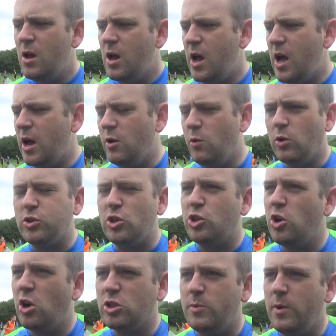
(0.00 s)
It wasn't a
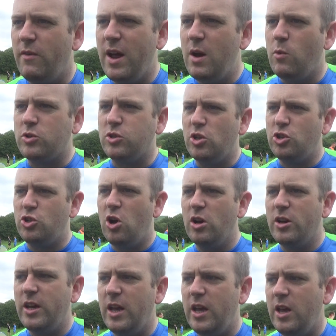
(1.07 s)
shock to me. Ryan wasn't a
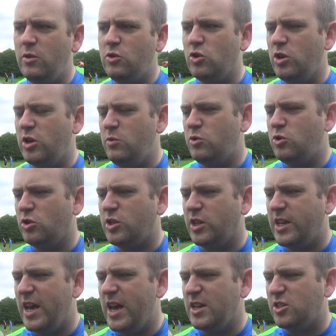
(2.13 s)
shock. It was just a
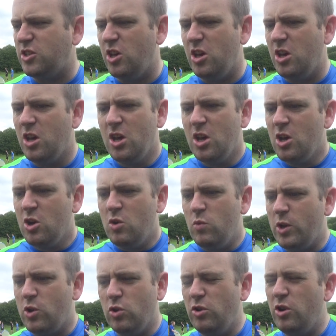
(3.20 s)
case that
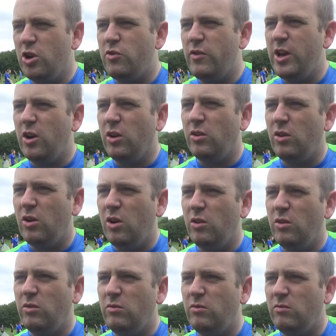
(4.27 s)
we couldn't agree on
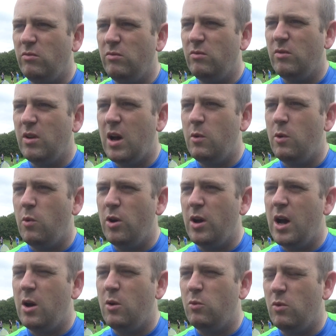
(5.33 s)

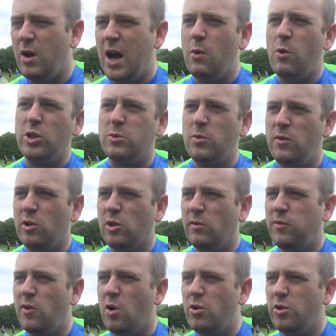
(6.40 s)
how I wanted to move the
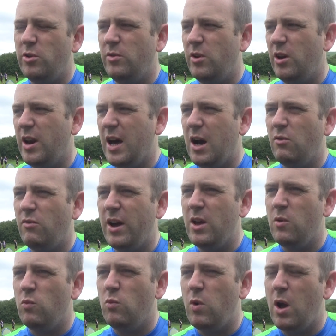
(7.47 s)
club forward, and
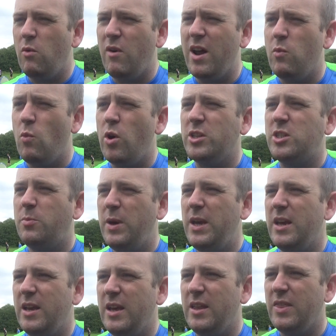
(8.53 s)
where Ryan wanted to
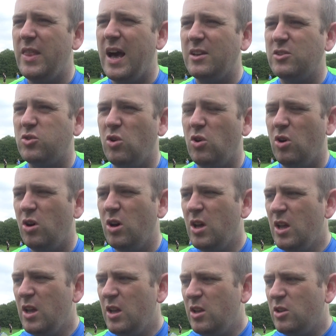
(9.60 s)
be in that. So
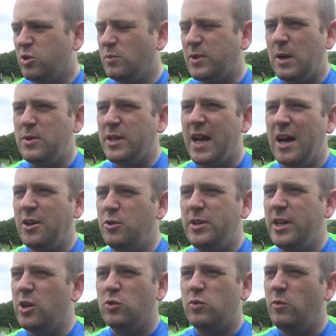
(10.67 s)
sometimes you can't do
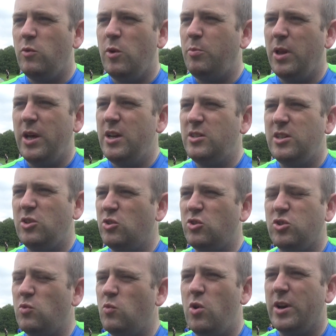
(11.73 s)
deals with players. It just
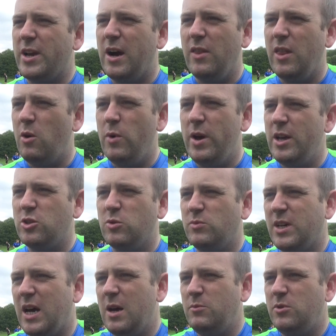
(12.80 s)
doesn't work out that way.
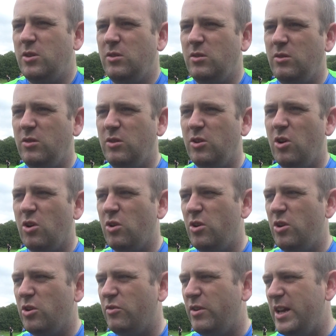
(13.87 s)
Sometimes you're not going
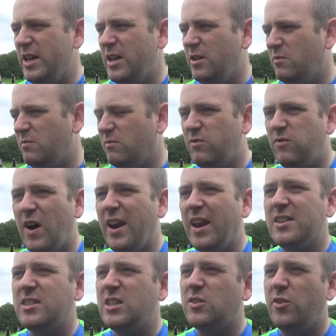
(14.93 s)
to agree
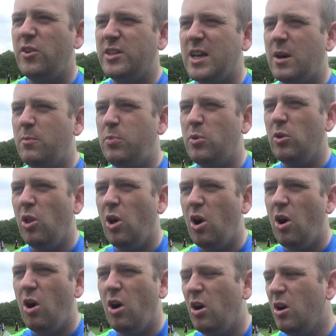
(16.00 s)
finances, for example,
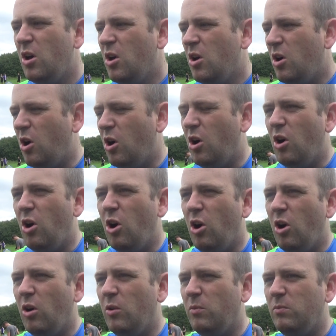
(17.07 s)

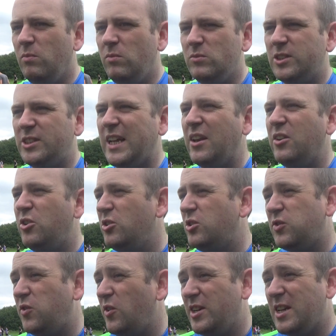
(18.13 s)
or
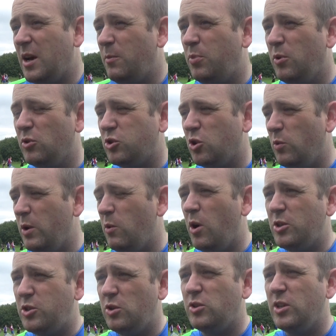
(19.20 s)
standards, for example. So we
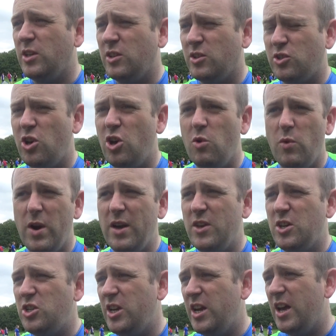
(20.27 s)
wanted to do things a certain way
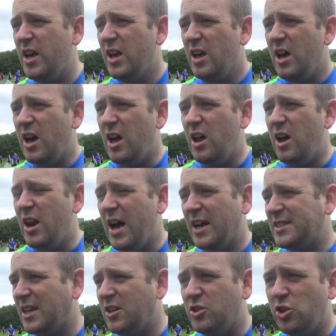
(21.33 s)
this year, and our
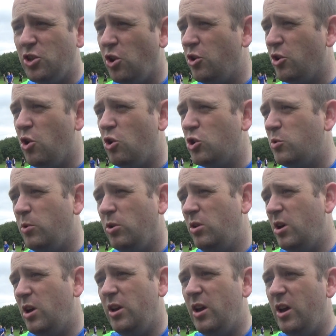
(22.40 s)
standards are non-negotiable.
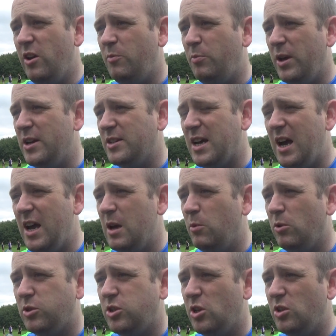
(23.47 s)
And if players aren't
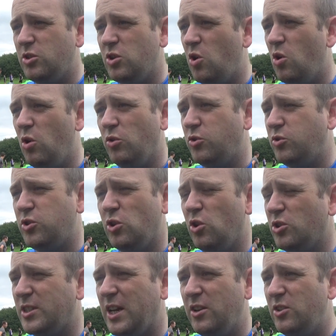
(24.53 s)
able to hold to
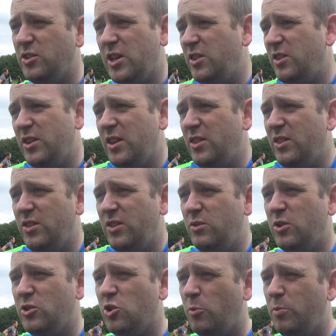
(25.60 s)
those standards, then
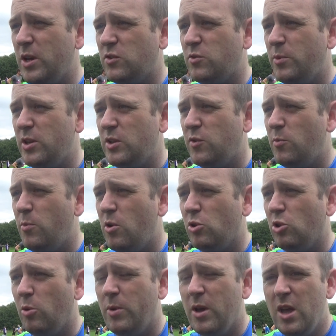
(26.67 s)
there's no place for them at this football
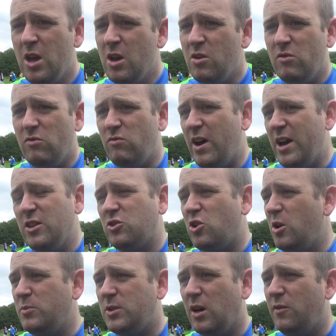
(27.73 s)
club. Ryan's
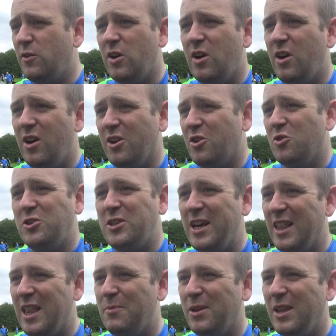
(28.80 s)
got himself a good
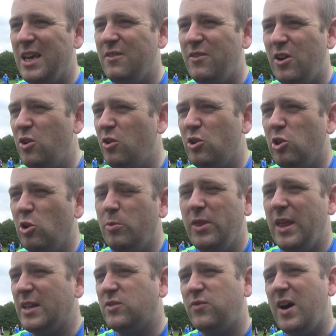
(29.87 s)
deal, I believe, at another club,
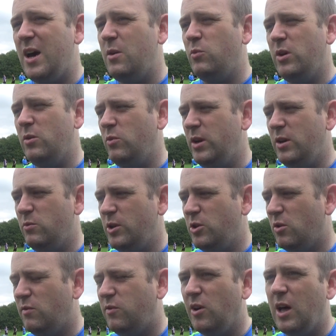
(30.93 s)
and that's fine. We
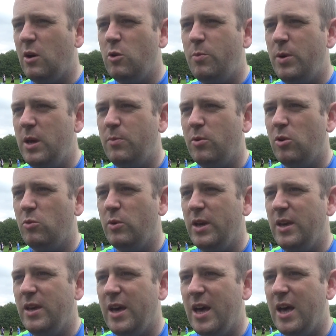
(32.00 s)
don't fall out with people.
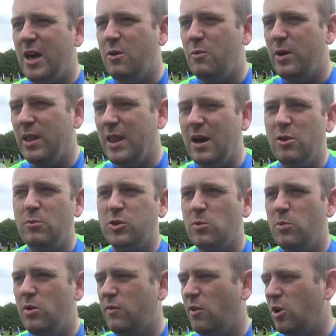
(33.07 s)
We allow them to
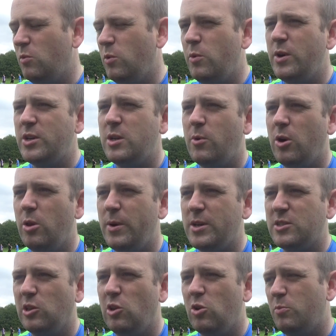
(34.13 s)
move on, and we wish them all the
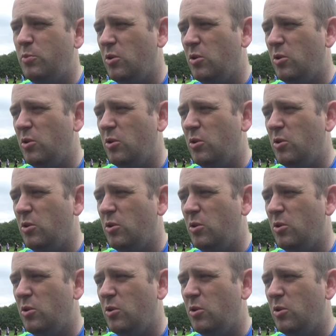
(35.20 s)
best of luck.